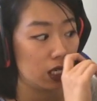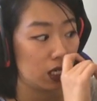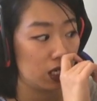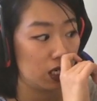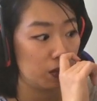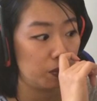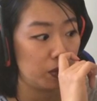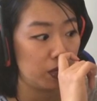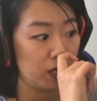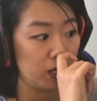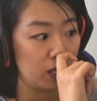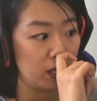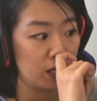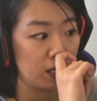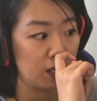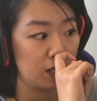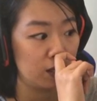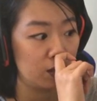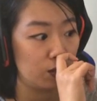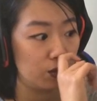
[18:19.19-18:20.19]

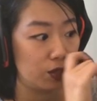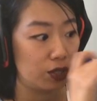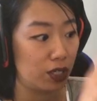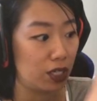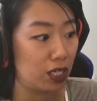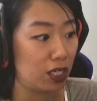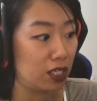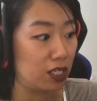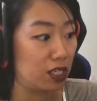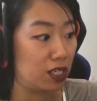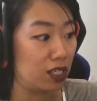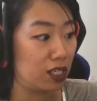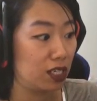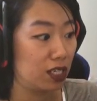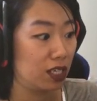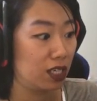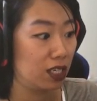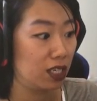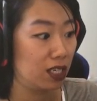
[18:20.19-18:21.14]
RIP to their knees